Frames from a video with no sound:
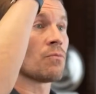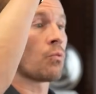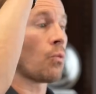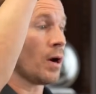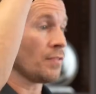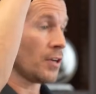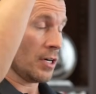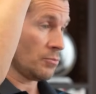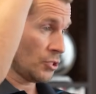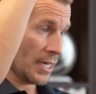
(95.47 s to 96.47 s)
and what their
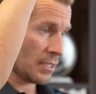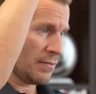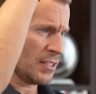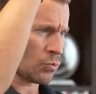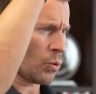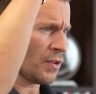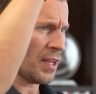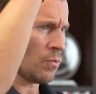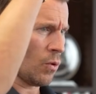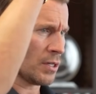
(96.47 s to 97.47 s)
objective is, where
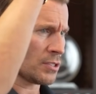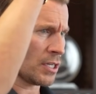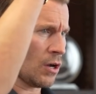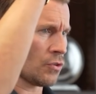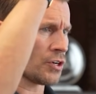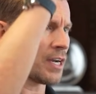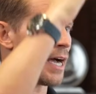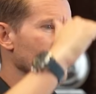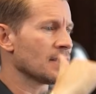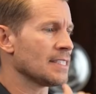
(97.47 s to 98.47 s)
they want to go. They're
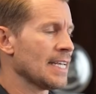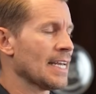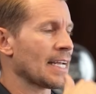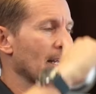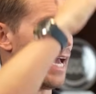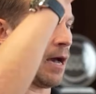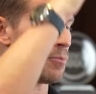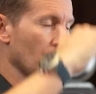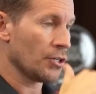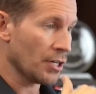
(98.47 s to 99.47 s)
not seeing a
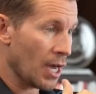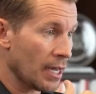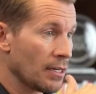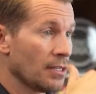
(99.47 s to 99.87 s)
gap. You're not,